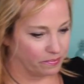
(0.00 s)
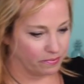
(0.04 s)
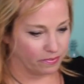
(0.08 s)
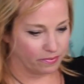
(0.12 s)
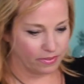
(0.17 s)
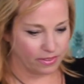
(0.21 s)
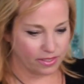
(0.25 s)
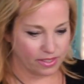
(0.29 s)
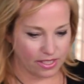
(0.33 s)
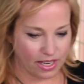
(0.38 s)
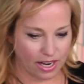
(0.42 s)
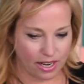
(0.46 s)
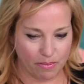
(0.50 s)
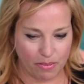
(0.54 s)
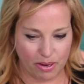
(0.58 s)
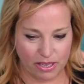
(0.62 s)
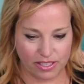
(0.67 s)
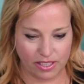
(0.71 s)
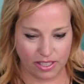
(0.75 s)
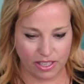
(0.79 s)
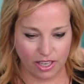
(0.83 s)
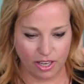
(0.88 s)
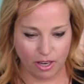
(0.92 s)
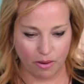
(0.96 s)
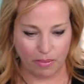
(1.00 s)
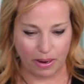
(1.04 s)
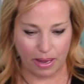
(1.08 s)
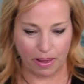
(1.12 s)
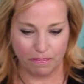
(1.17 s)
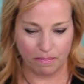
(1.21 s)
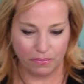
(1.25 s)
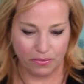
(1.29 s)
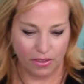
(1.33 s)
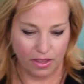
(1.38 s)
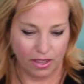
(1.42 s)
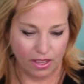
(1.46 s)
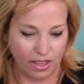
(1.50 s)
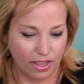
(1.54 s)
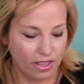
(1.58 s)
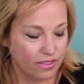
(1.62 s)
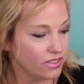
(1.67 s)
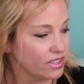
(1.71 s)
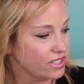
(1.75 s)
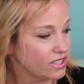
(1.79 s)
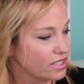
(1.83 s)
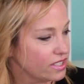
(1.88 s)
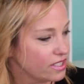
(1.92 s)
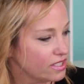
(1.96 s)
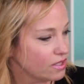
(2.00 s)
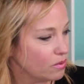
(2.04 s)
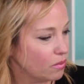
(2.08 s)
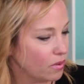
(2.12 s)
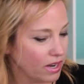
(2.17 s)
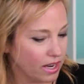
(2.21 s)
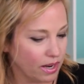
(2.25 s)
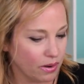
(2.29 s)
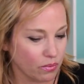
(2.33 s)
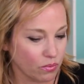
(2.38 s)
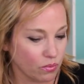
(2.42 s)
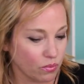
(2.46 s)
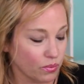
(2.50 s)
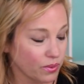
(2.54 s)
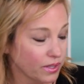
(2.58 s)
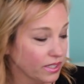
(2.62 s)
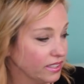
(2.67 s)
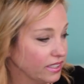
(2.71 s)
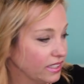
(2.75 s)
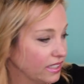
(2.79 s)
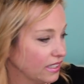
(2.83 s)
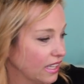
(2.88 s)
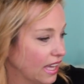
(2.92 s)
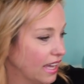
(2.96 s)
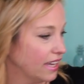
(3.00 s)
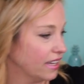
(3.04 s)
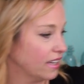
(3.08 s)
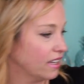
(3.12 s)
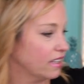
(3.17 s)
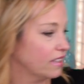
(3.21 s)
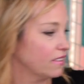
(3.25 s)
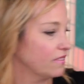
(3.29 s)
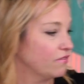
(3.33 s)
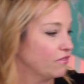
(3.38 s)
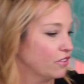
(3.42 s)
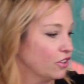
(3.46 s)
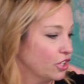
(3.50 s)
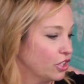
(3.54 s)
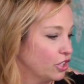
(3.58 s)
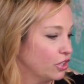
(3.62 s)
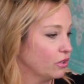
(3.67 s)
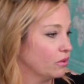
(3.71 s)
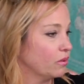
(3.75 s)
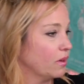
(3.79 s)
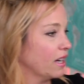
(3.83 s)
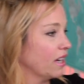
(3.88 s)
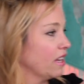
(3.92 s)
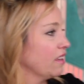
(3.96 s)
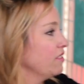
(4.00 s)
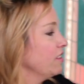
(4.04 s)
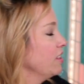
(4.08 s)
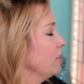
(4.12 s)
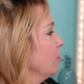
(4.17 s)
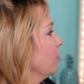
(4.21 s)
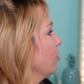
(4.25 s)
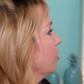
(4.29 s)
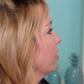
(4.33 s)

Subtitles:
It's kind of basic. Here, babe, this is the one I really like for you, and I think you're going